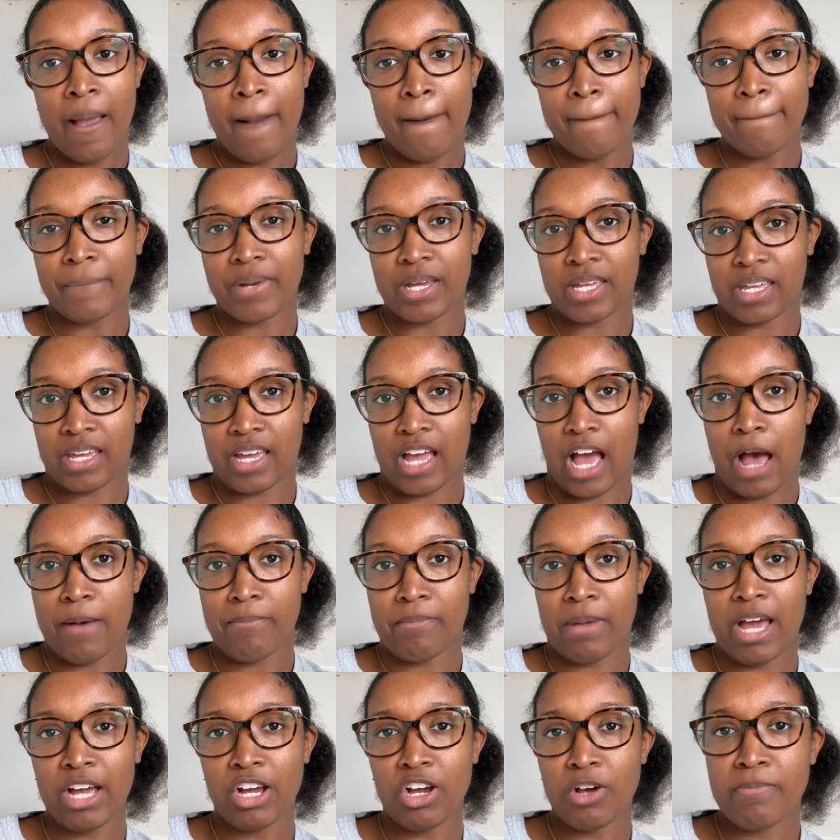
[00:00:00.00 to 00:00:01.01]
But yeah, I
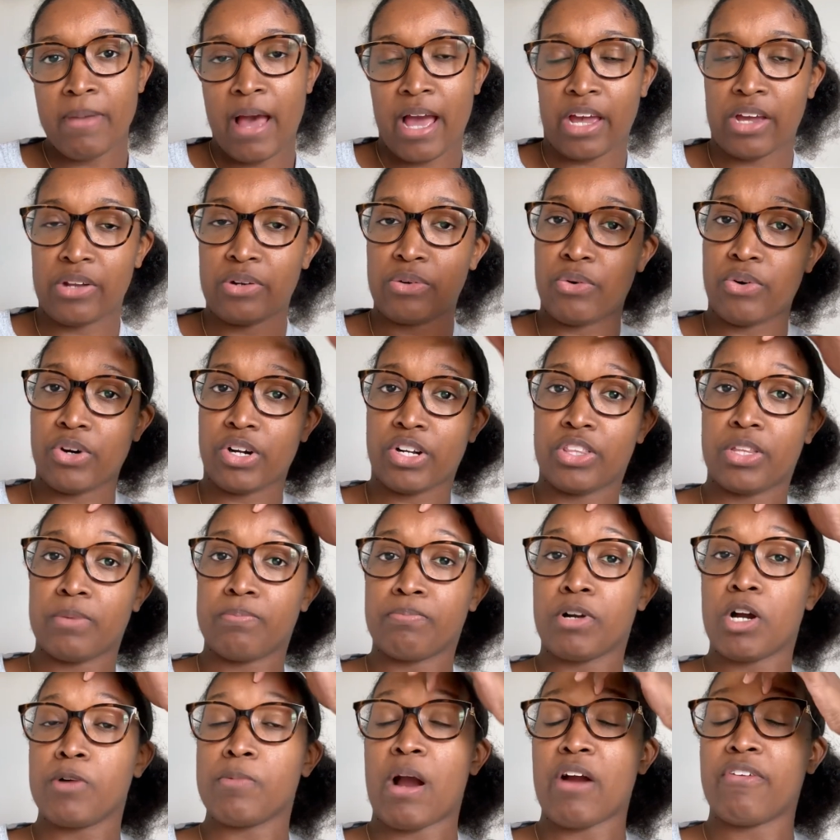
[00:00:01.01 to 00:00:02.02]
might go back and order the
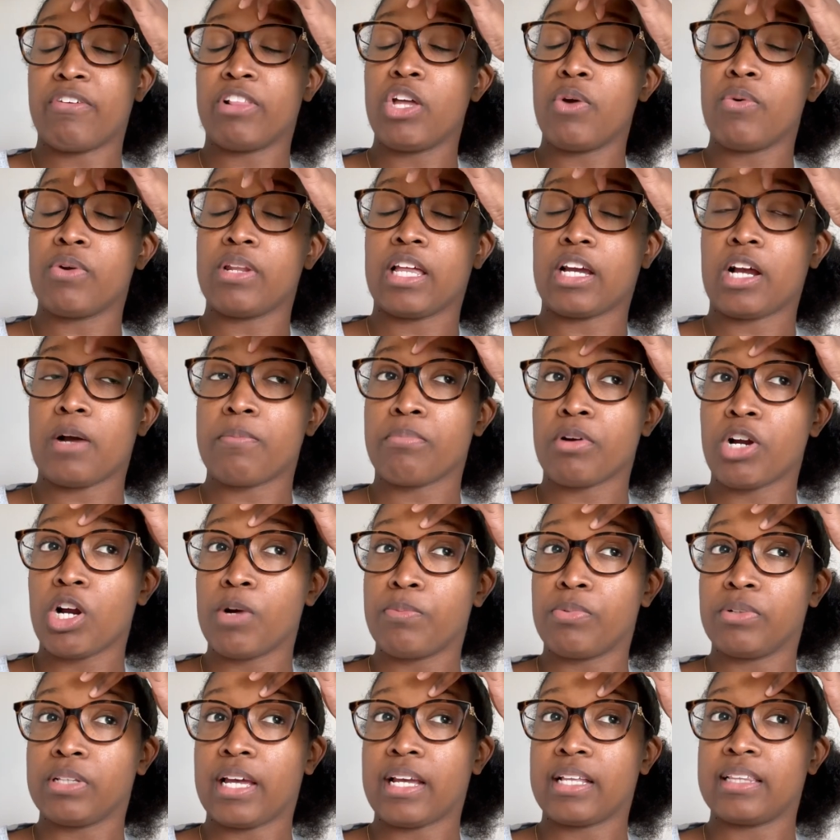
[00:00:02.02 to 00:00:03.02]
purple. I really want like a
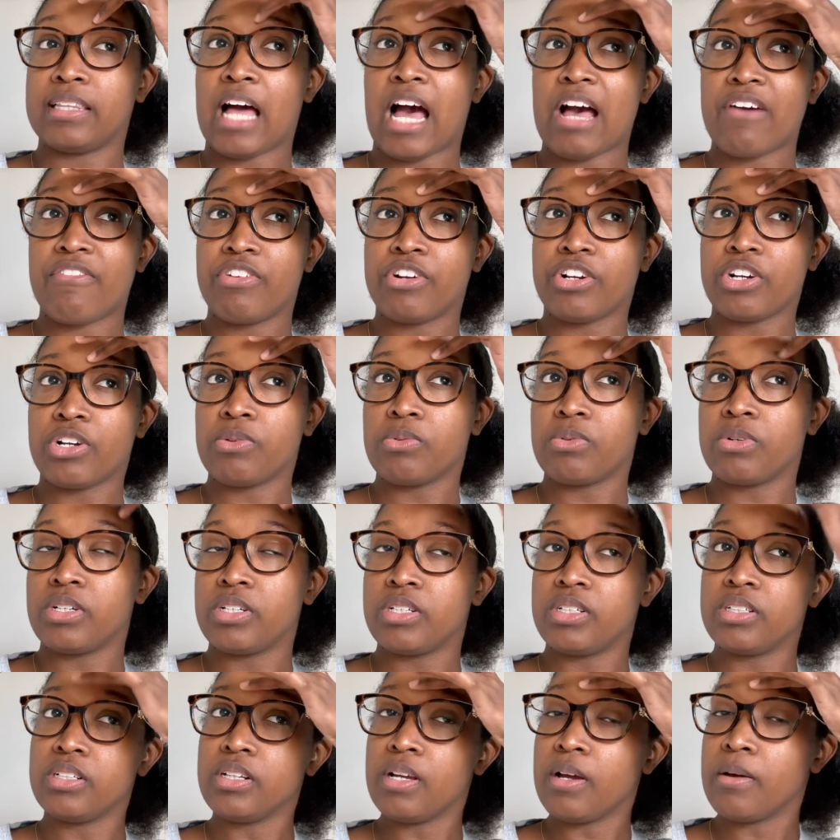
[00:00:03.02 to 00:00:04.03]
purple, like lavender
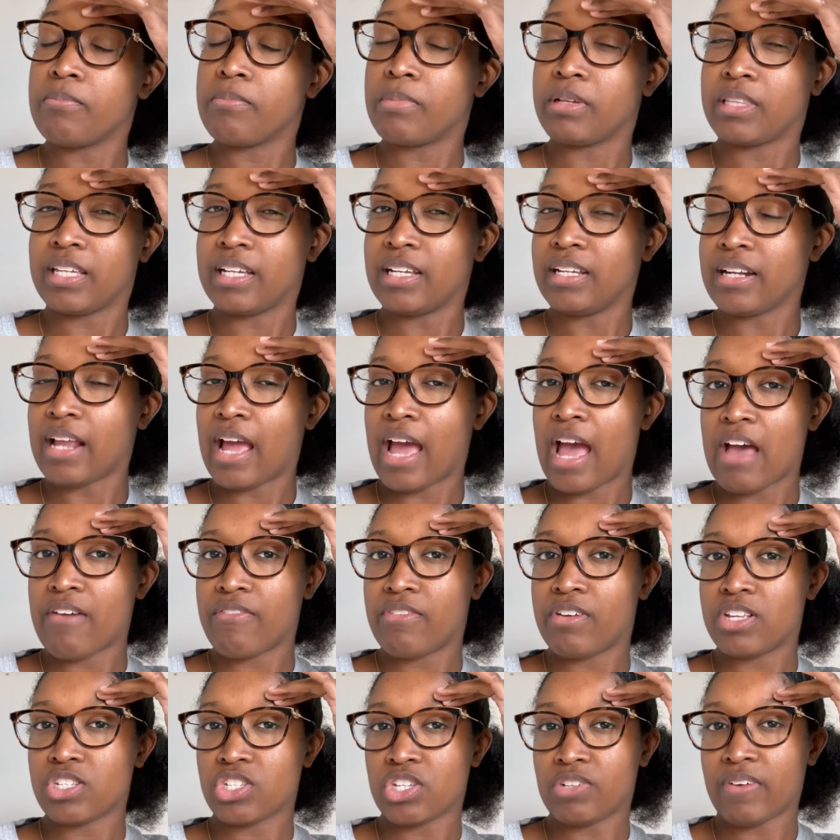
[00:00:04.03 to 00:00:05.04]
one, but they didn't have
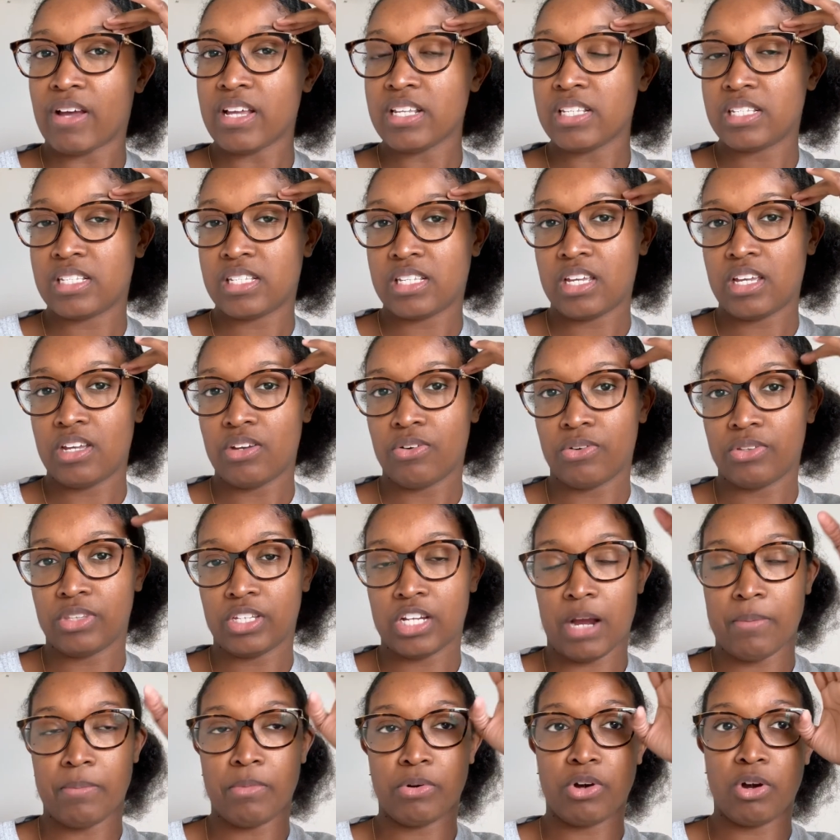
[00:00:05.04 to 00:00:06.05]
it. So if I see it on there,
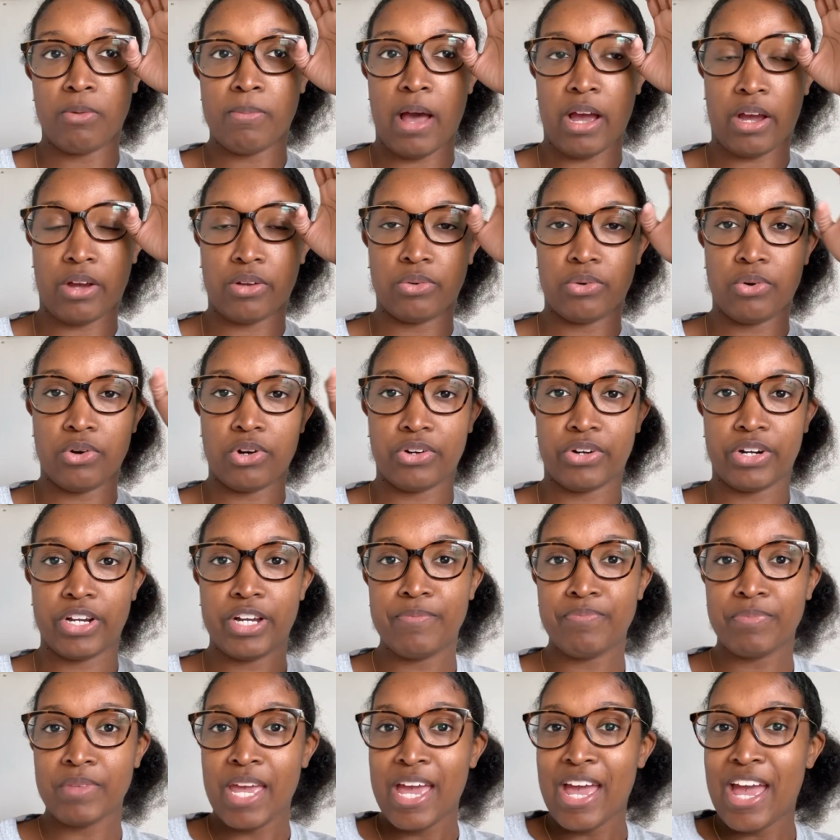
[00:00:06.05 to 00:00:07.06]
I'm gonna go back and order
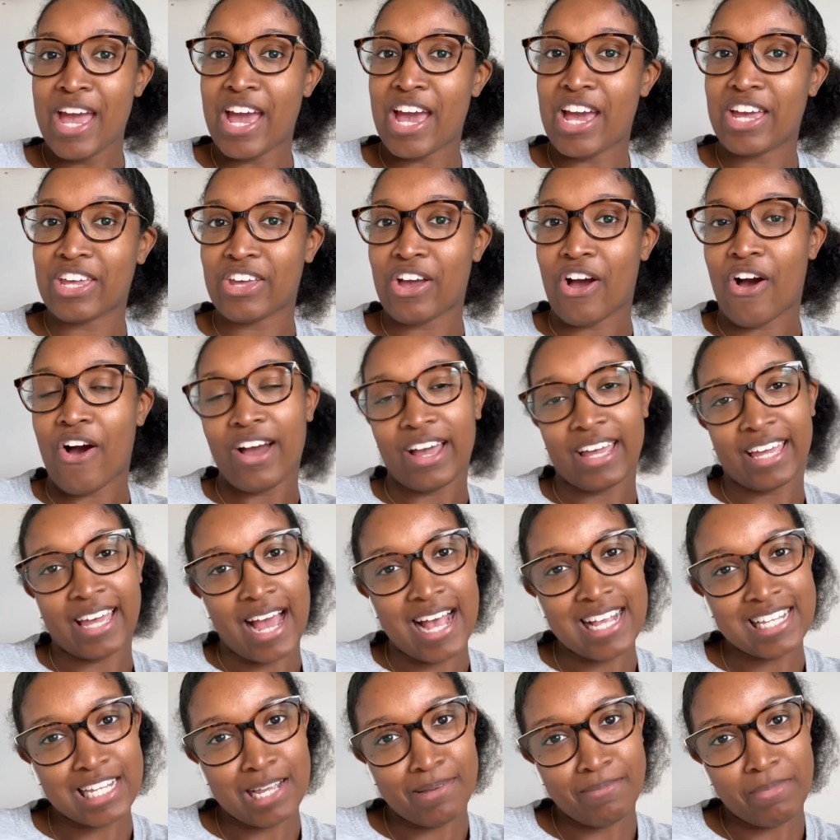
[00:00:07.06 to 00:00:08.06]
it. And y'all,
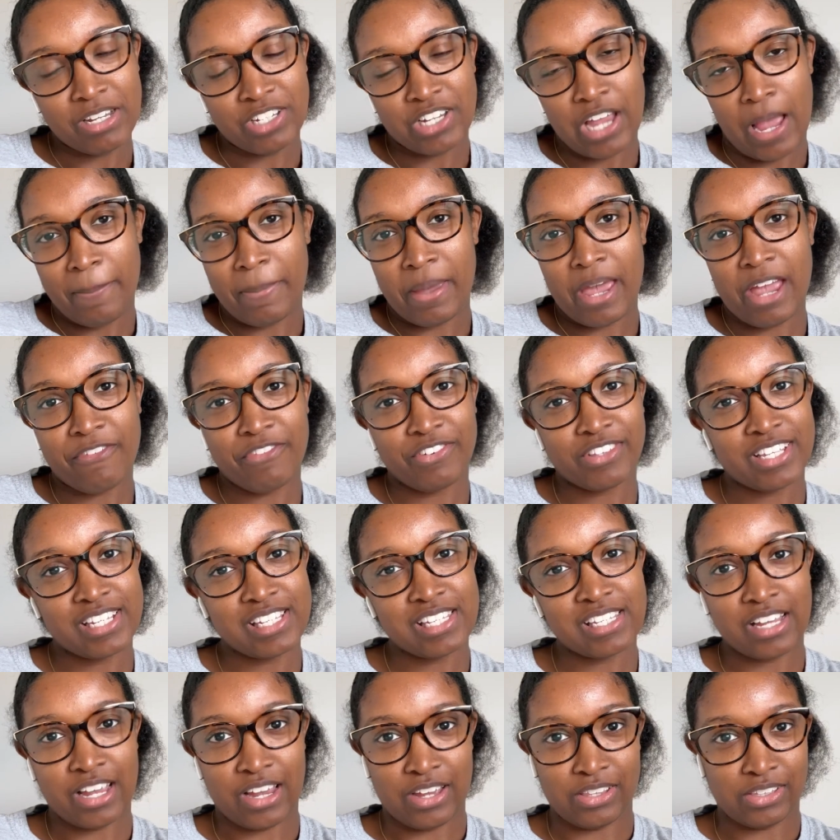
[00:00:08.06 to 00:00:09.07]
guess how much I paid for this
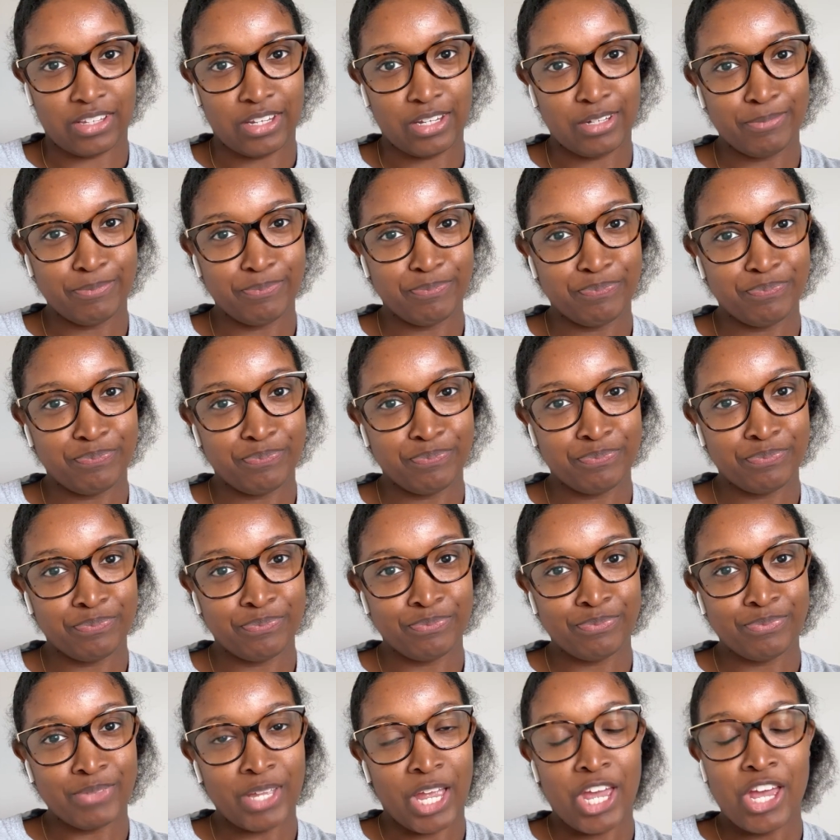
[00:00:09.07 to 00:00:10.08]
Stanley?
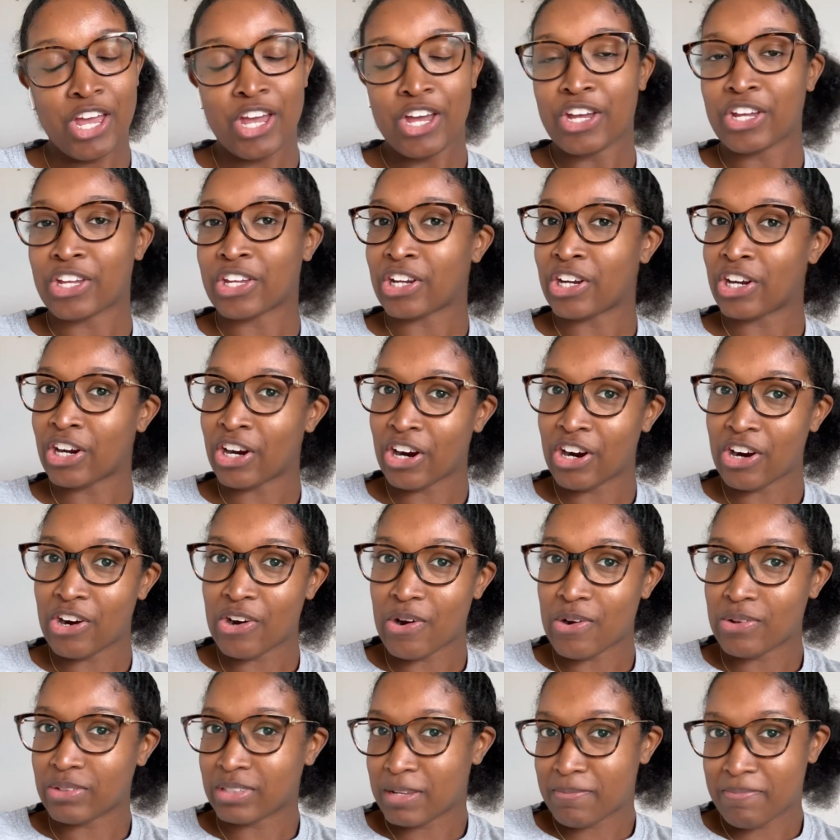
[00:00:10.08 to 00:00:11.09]
Your girl
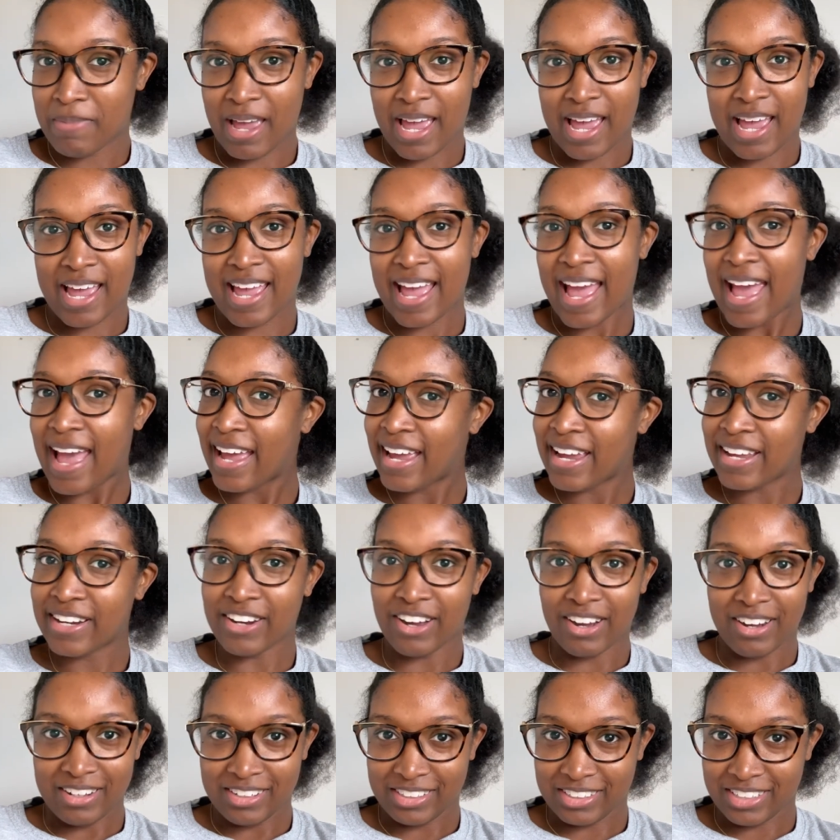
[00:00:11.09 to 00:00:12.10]
only paid
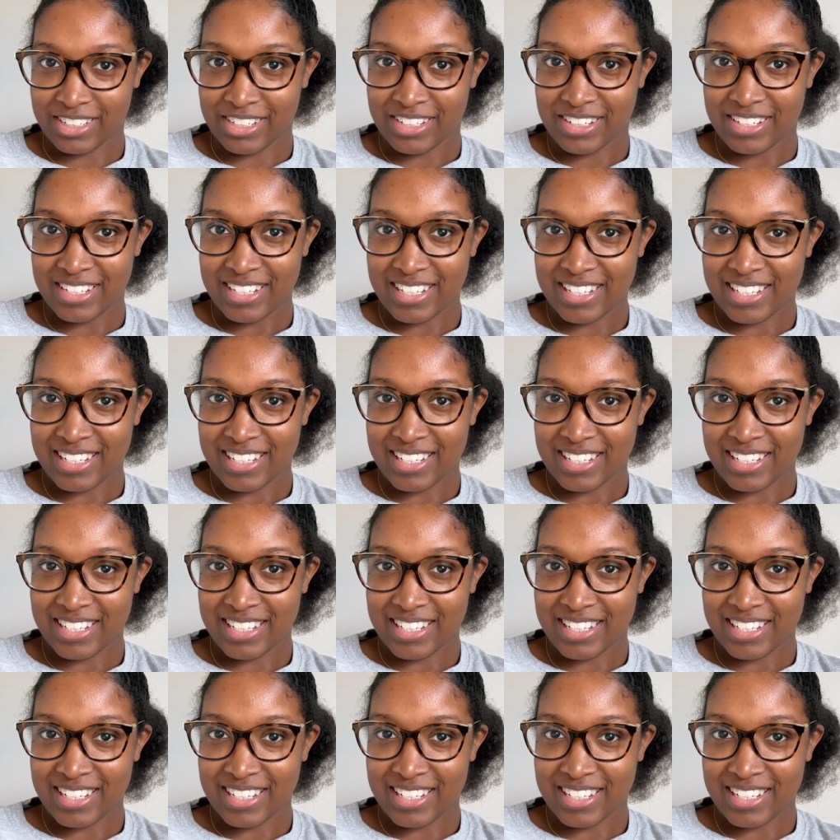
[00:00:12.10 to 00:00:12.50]
$8.